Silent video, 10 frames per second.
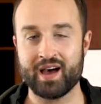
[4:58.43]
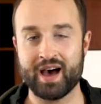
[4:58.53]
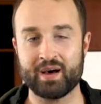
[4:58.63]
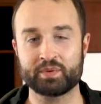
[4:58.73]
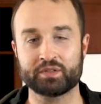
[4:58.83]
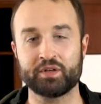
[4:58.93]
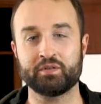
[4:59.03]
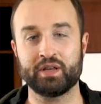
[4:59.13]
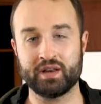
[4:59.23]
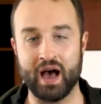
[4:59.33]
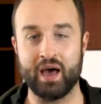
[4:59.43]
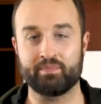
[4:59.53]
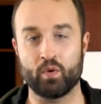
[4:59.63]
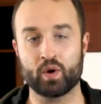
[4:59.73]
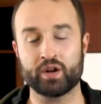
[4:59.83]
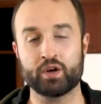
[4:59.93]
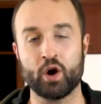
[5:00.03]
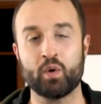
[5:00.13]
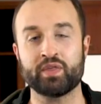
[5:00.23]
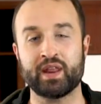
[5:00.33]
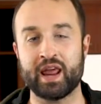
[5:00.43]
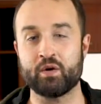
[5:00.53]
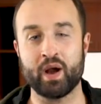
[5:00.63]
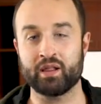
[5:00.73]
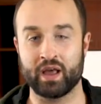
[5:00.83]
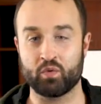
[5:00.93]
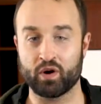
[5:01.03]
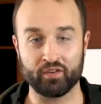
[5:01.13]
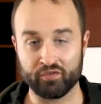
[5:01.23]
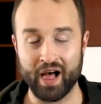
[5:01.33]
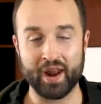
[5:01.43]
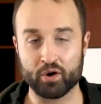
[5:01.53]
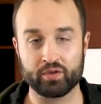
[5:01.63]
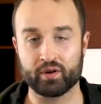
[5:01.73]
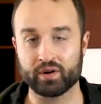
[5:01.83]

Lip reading: Absolutely not, but we're gonna go with it anyway like we're a flat earther.